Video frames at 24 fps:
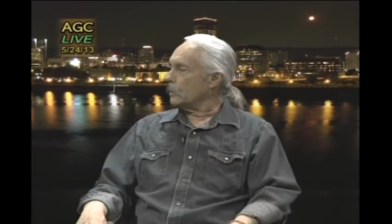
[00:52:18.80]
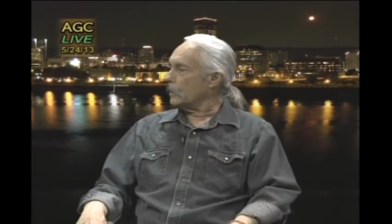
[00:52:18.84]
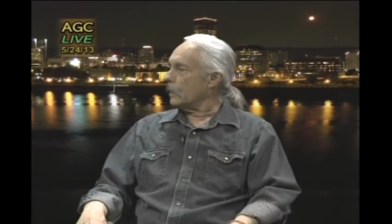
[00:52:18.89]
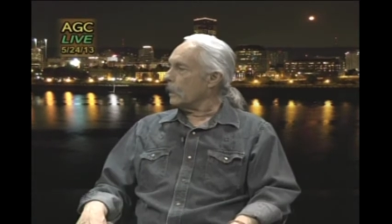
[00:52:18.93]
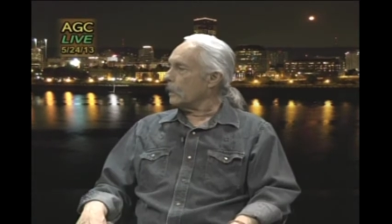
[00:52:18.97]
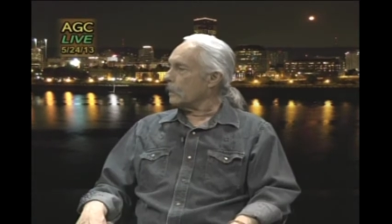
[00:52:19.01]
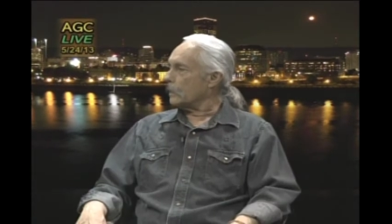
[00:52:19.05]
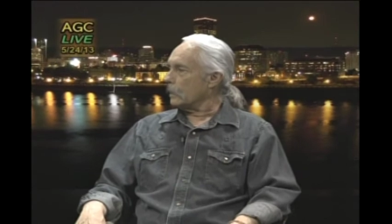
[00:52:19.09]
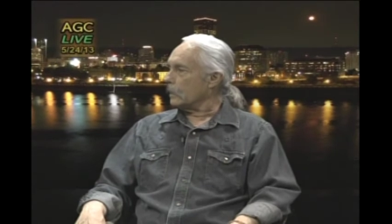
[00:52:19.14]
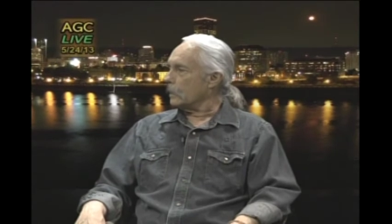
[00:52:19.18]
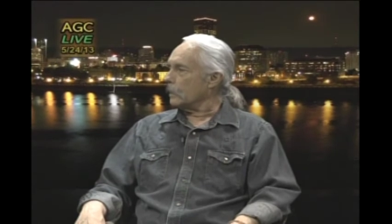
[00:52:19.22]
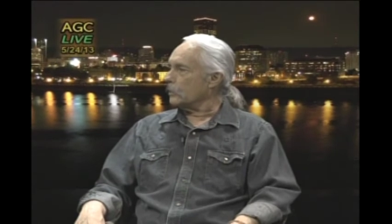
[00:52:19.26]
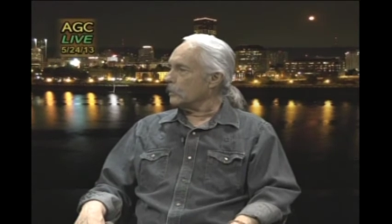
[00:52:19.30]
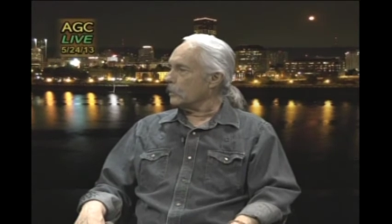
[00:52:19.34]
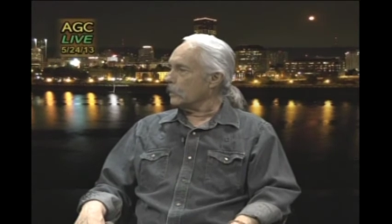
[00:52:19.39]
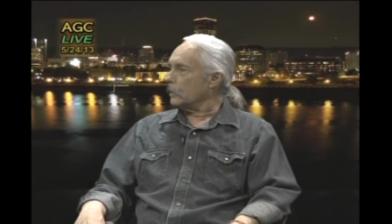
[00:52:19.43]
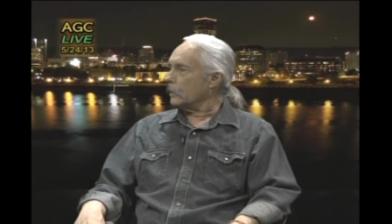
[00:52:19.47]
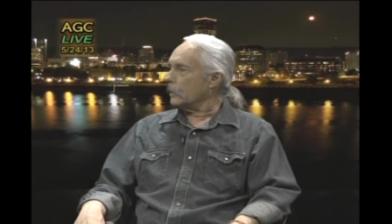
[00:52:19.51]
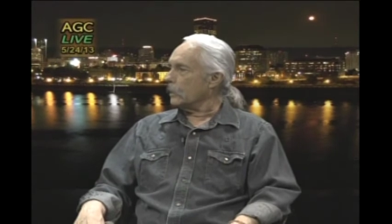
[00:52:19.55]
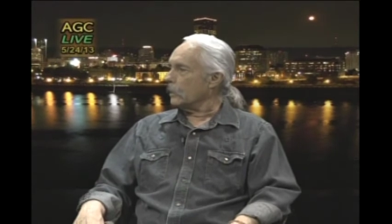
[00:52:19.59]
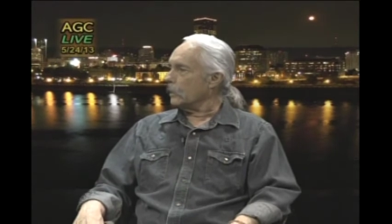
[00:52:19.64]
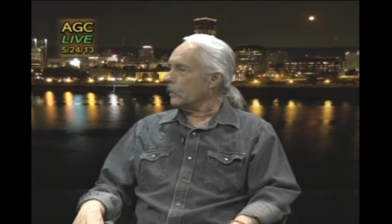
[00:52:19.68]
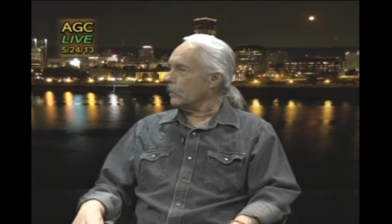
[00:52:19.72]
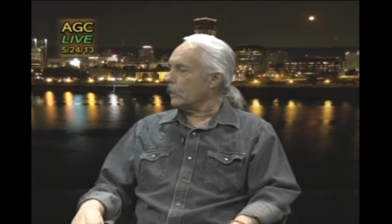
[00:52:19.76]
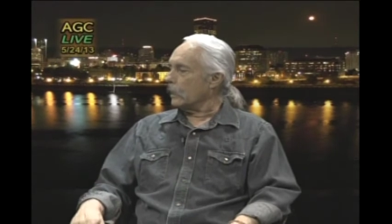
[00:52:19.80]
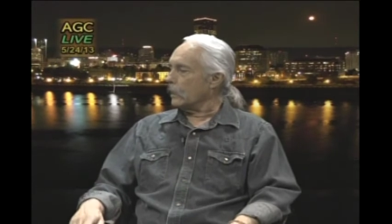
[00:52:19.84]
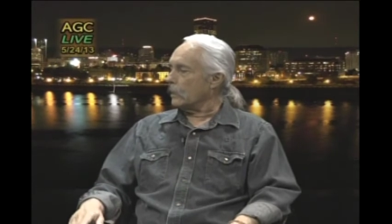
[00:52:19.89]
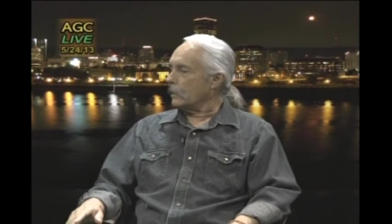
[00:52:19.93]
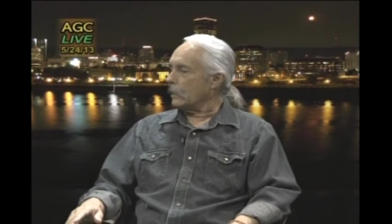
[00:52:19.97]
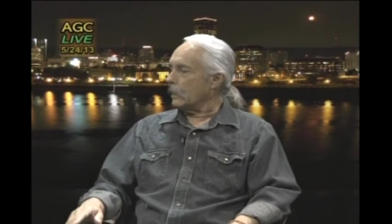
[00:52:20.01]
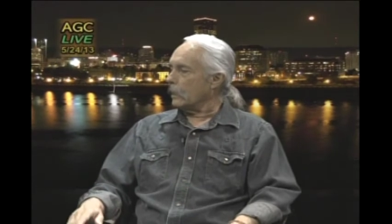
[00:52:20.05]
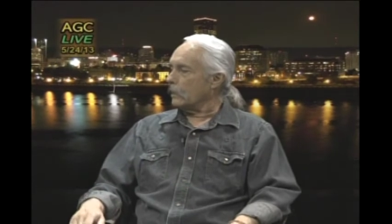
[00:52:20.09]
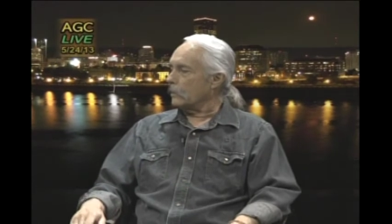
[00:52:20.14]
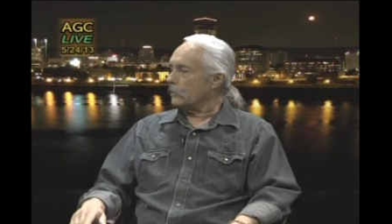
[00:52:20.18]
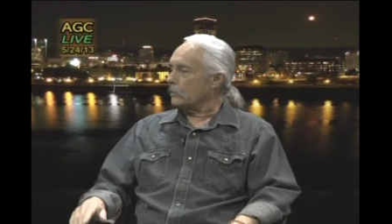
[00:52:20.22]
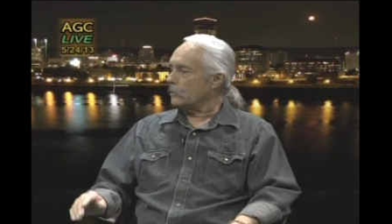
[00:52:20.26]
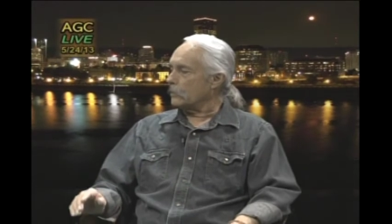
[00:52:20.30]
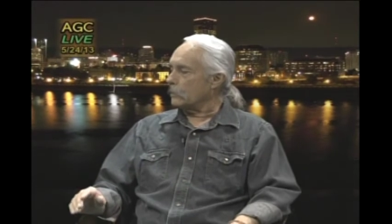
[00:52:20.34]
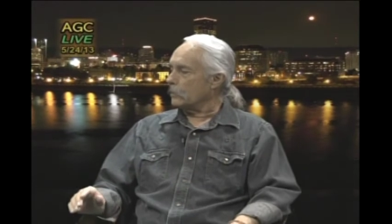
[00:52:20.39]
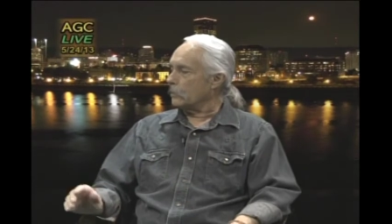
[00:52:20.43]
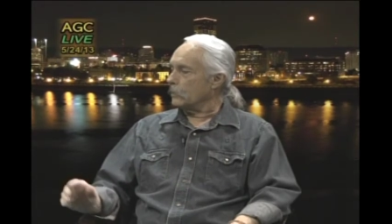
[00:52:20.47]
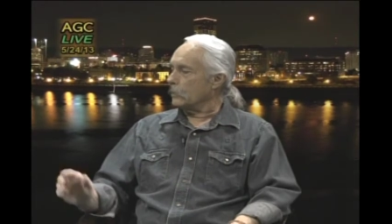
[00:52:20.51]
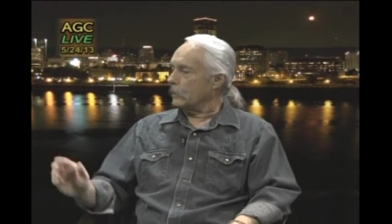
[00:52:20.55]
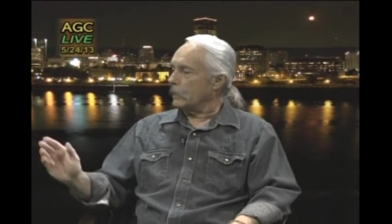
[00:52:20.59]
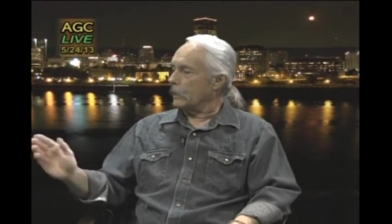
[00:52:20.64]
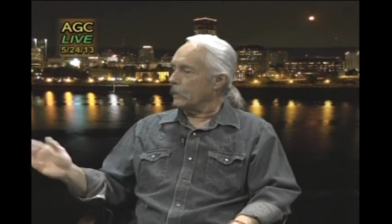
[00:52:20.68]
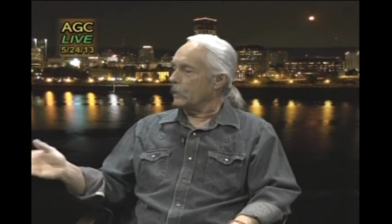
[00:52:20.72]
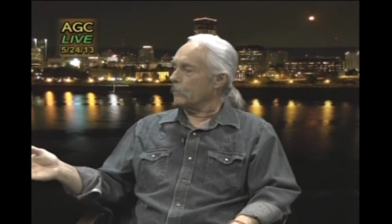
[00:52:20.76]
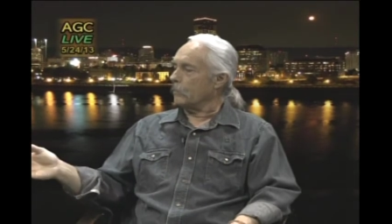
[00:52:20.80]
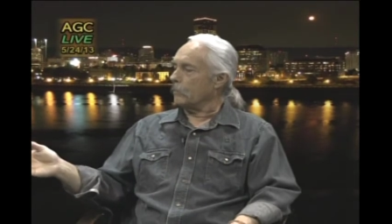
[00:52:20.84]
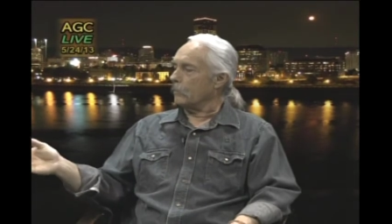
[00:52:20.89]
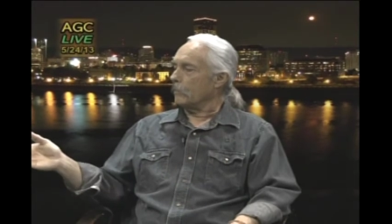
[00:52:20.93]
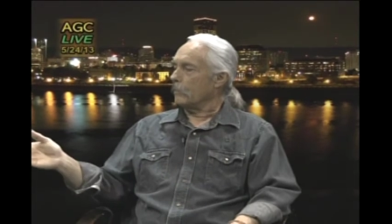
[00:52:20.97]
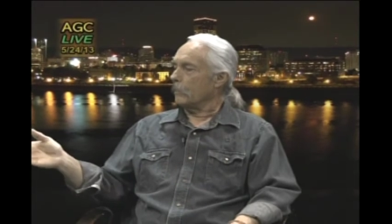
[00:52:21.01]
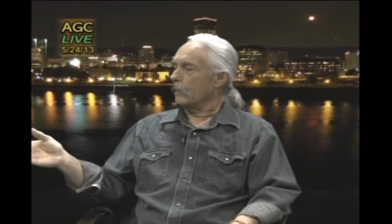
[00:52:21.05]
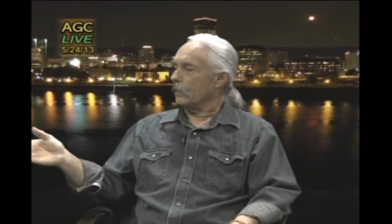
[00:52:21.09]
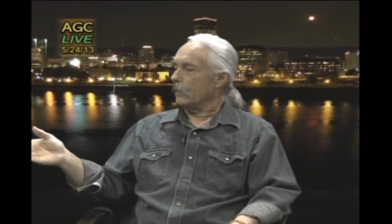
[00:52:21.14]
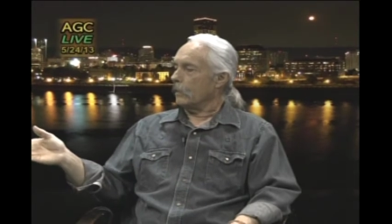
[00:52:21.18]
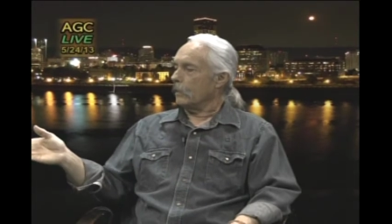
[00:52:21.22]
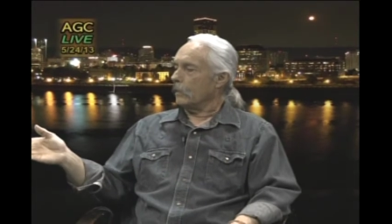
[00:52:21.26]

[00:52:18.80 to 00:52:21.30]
genetically engineered, and they sued him